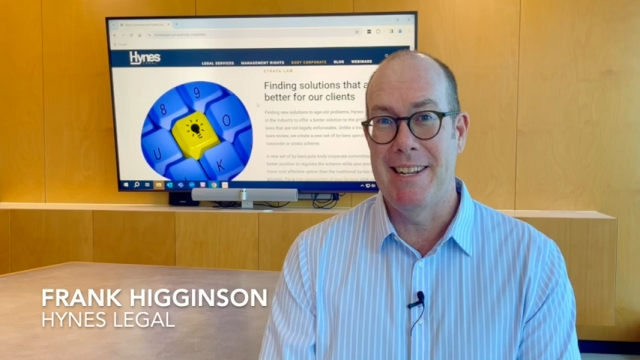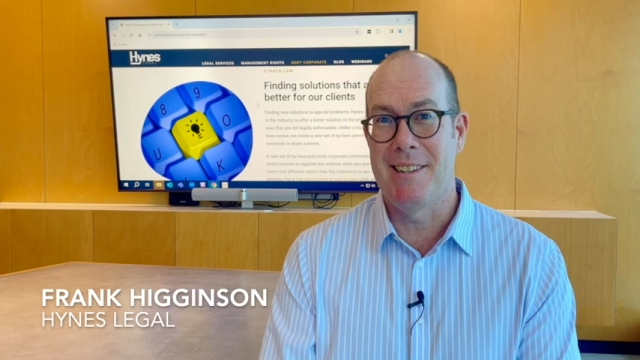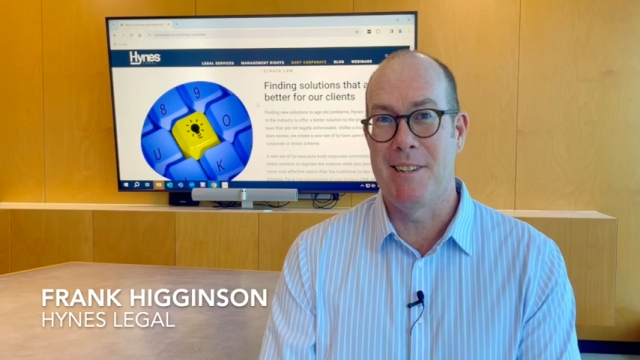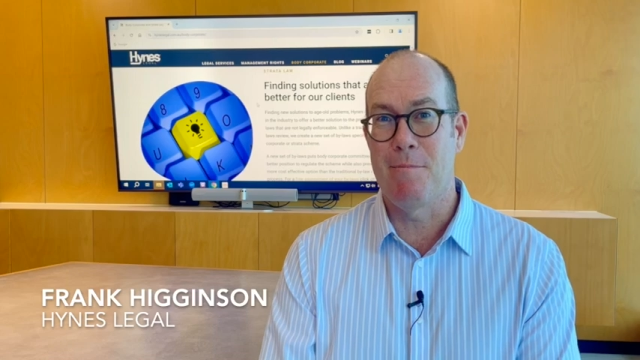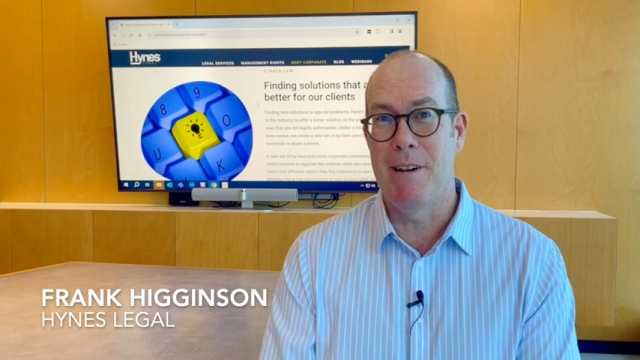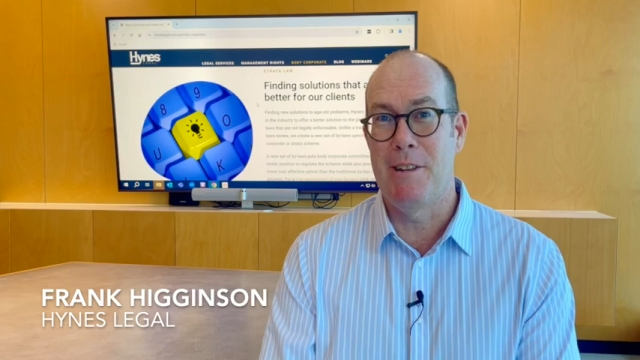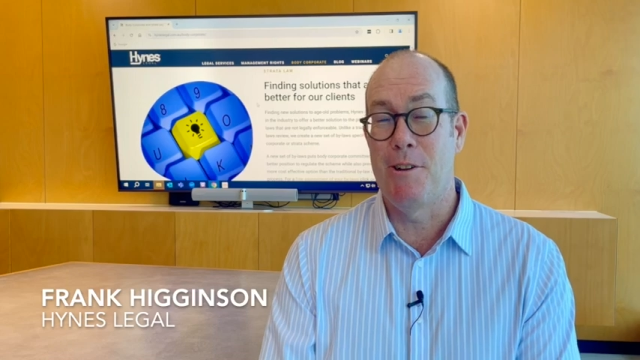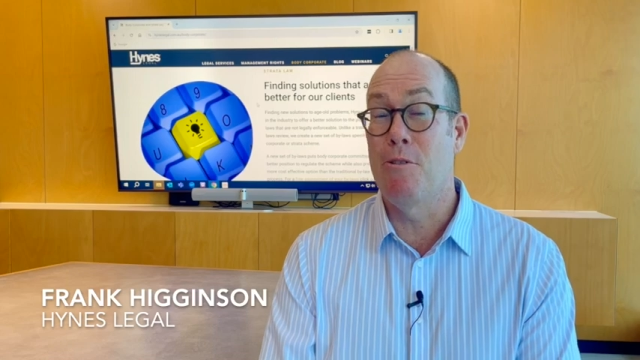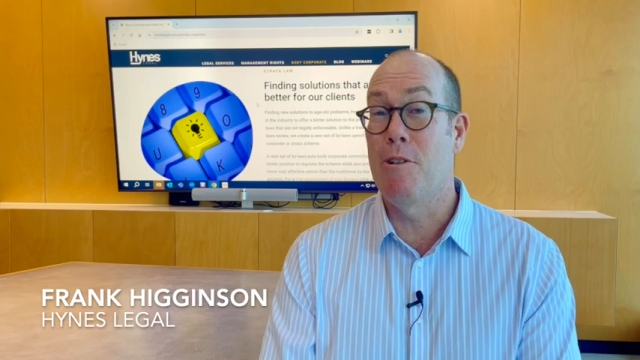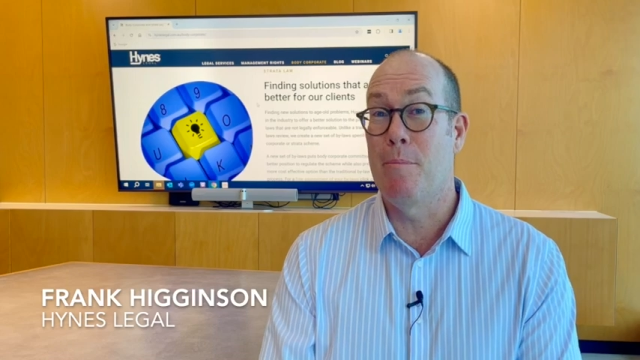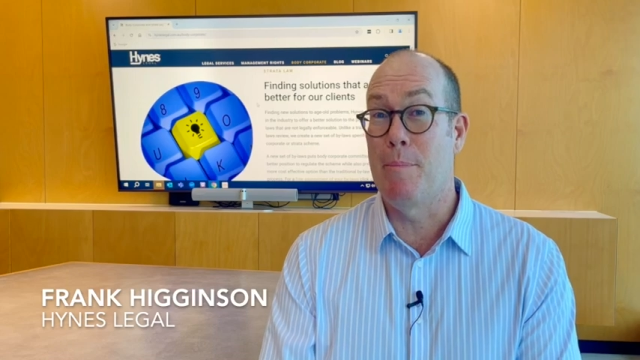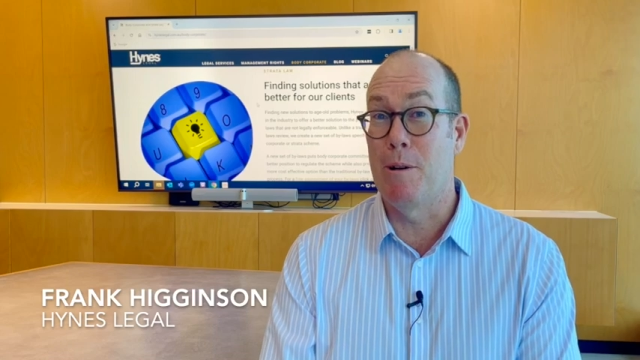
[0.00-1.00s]
is when
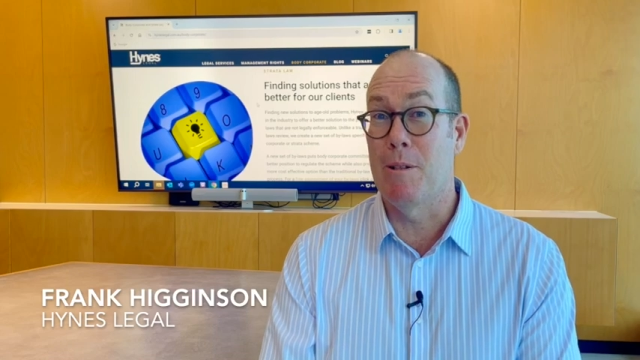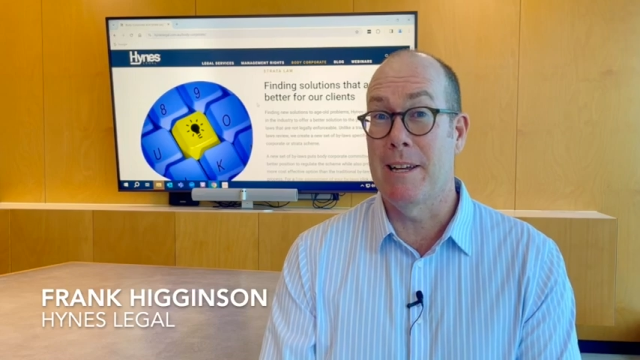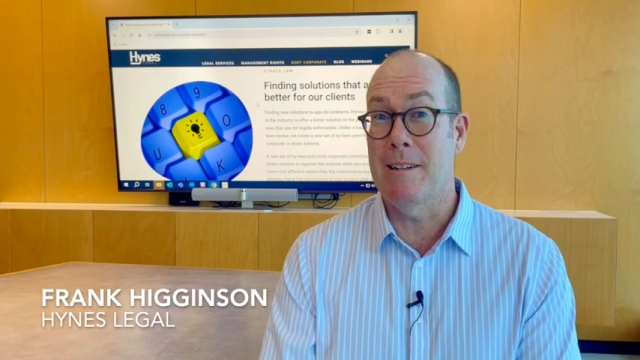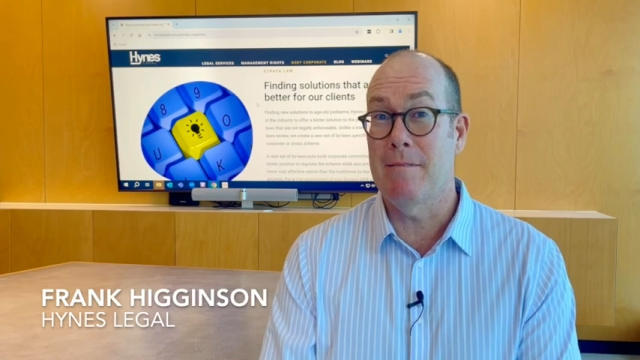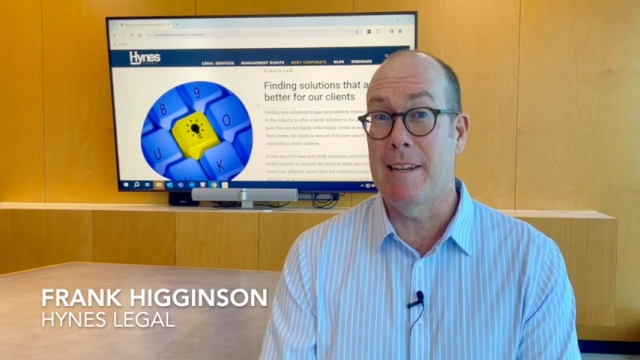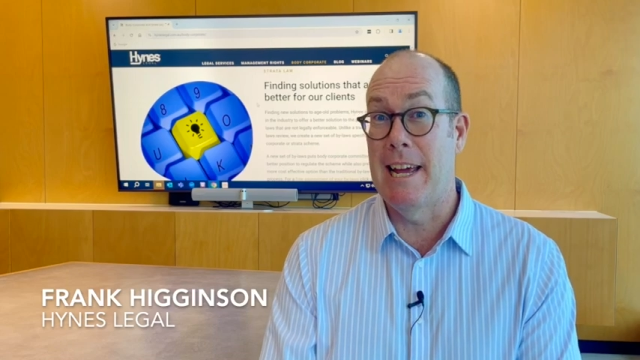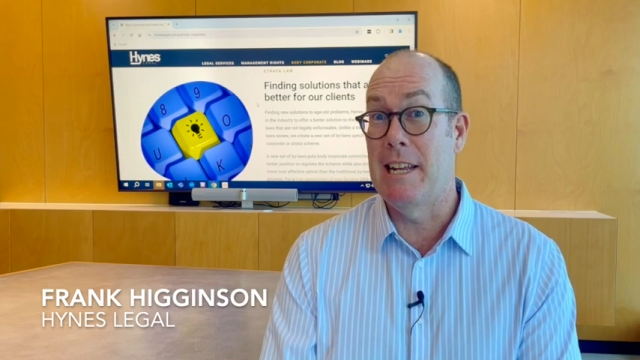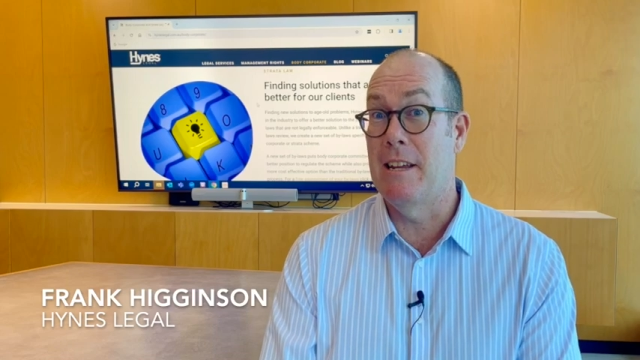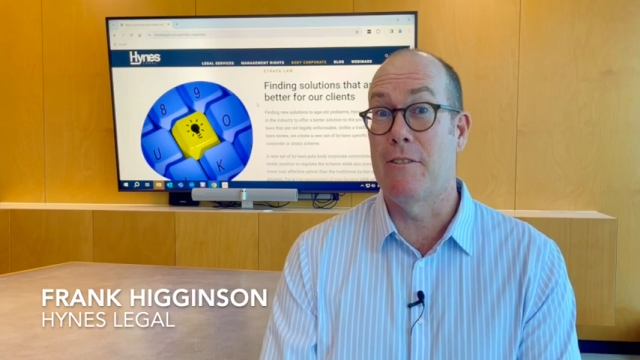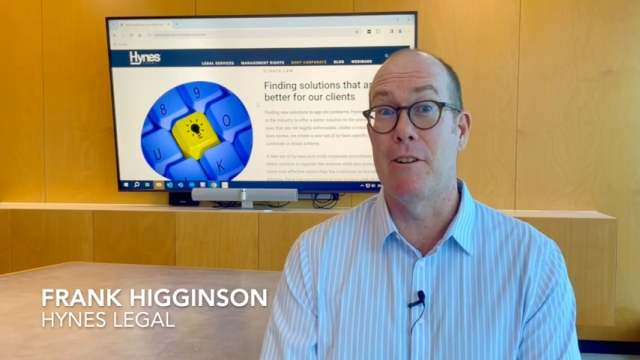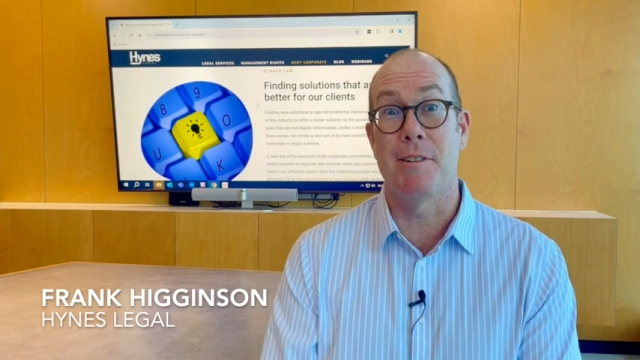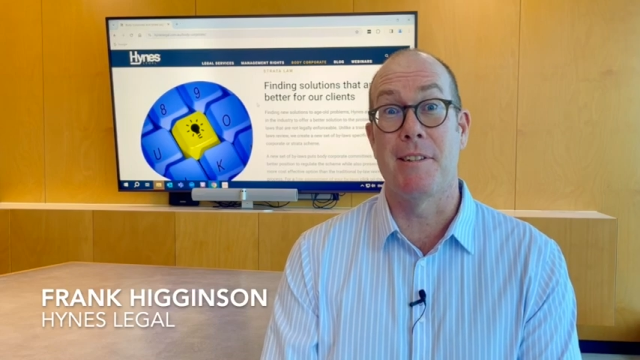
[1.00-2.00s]
you're in a building and
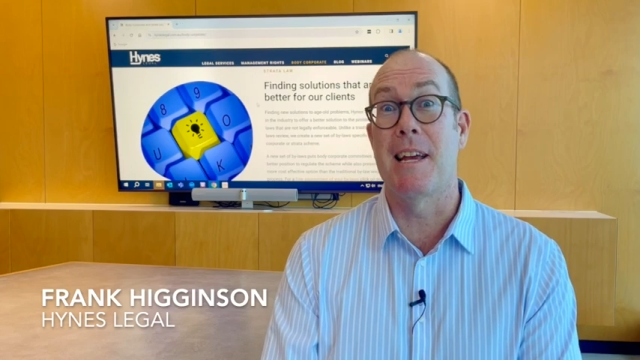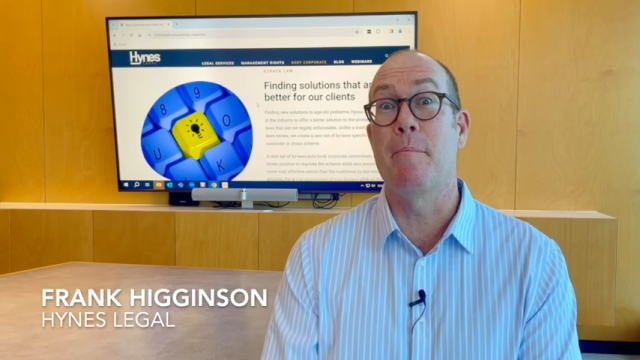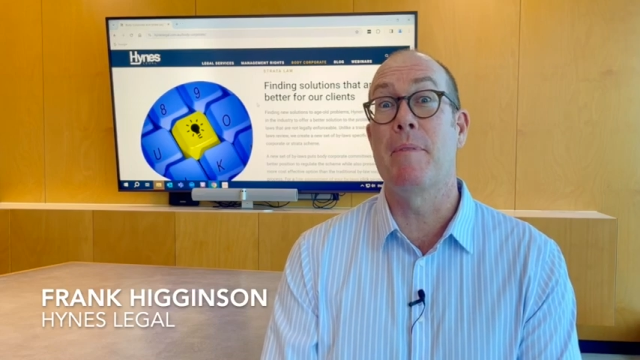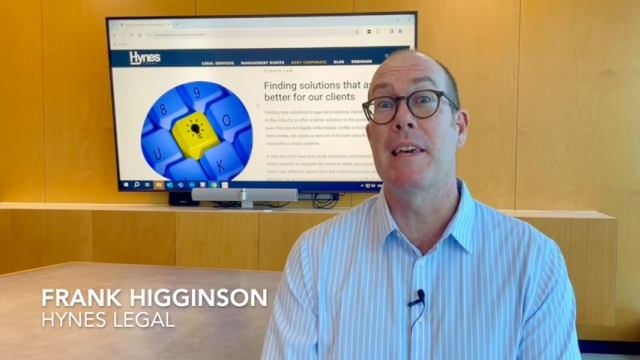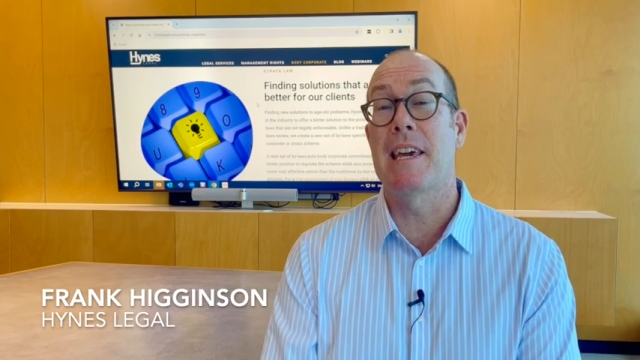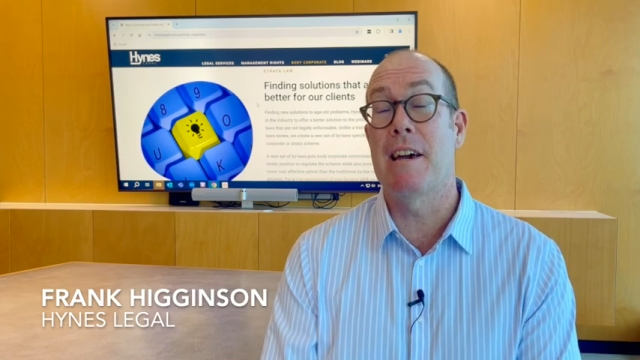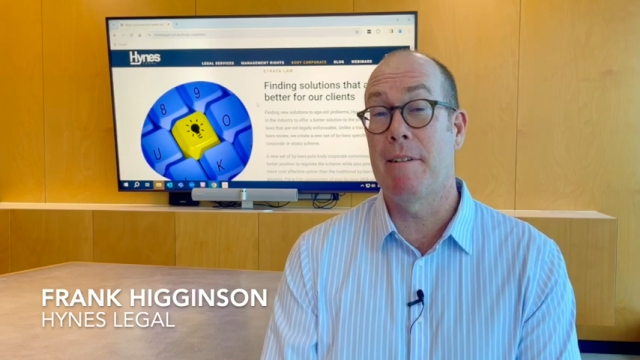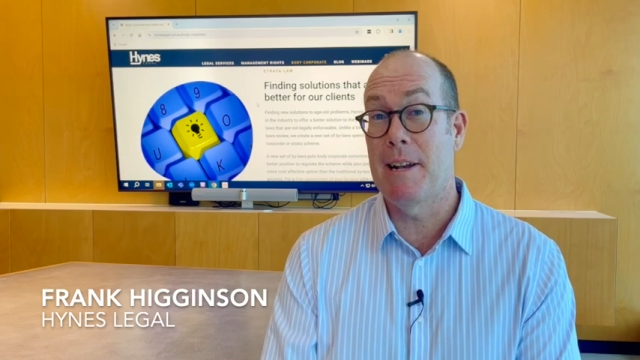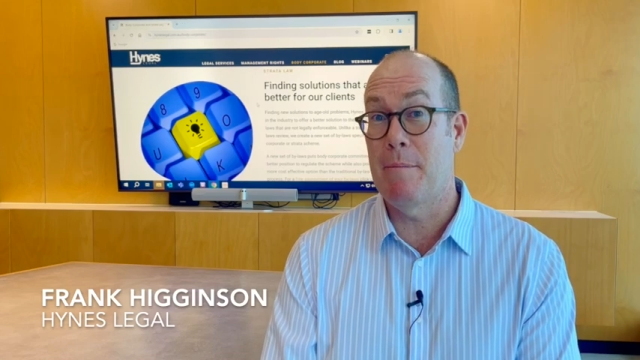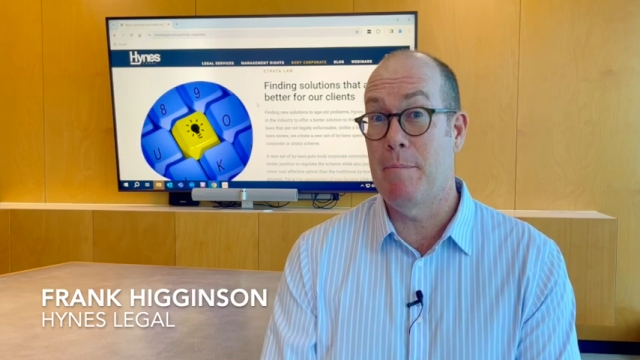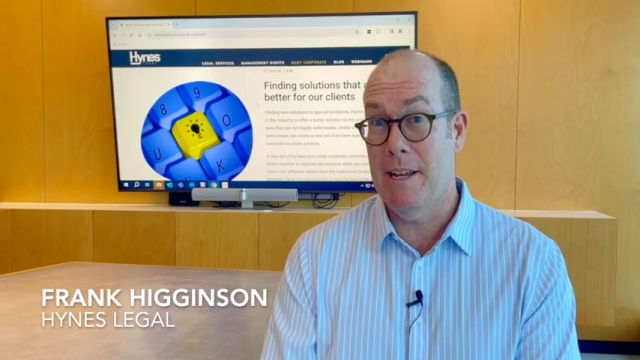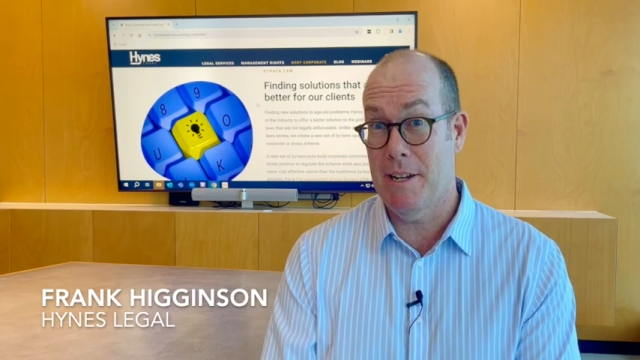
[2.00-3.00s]
you've got something going
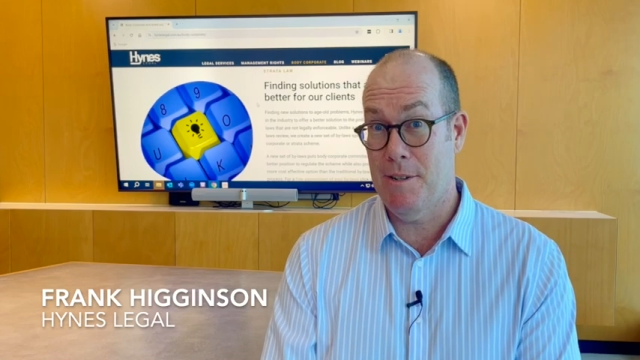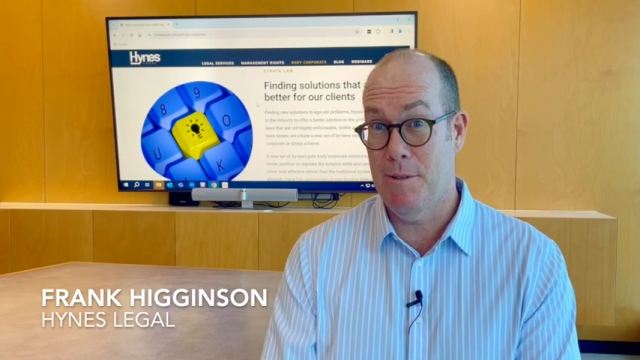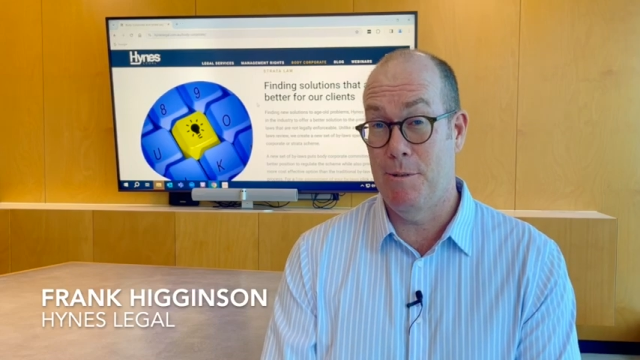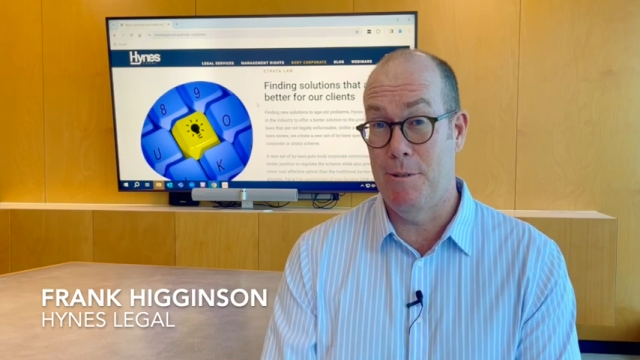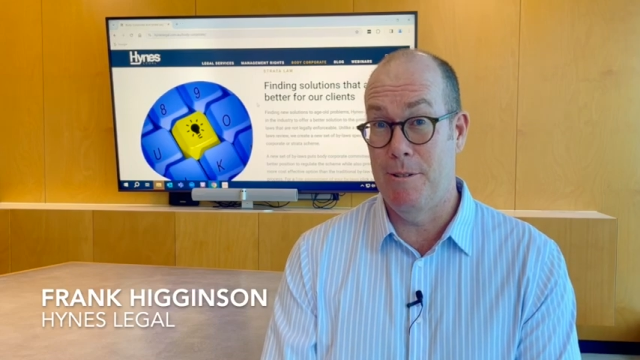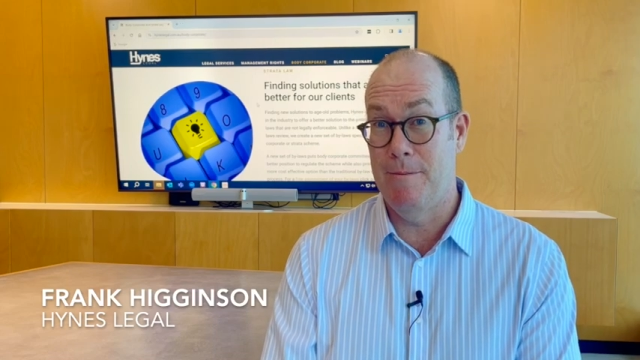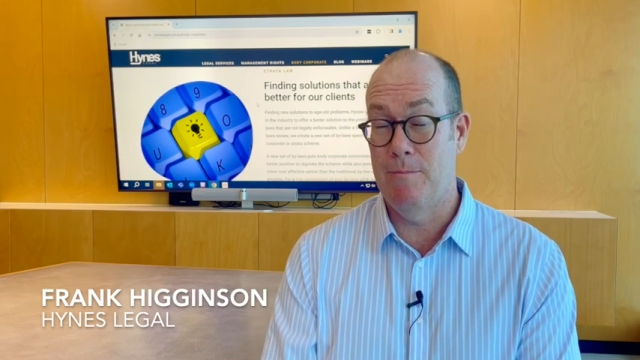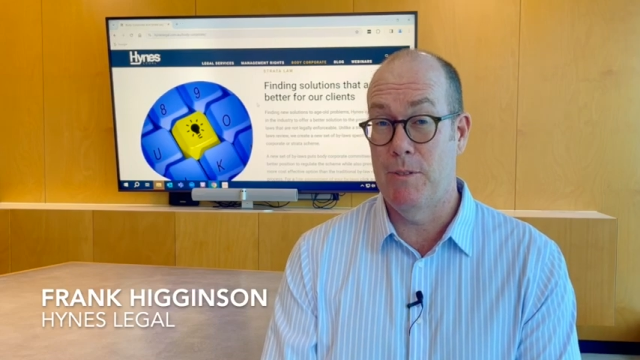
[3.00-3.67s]
up next door.